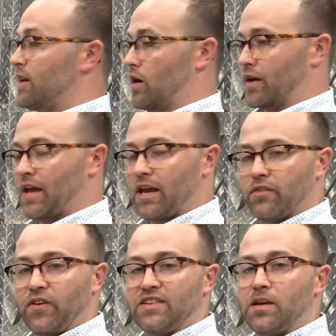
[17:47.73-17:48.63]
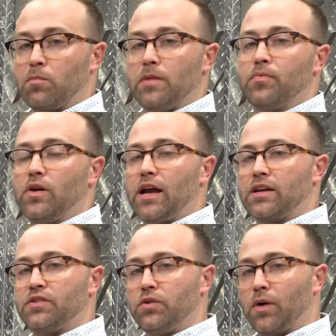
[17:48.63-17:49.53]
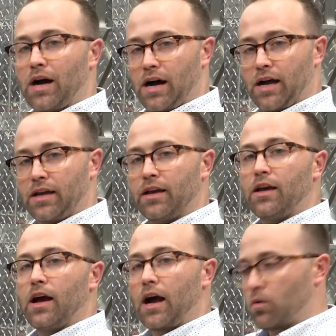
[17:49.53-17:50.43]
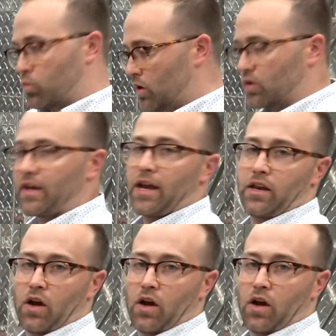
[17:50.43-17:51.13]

Now again, if I set my pre-act too high, I will get an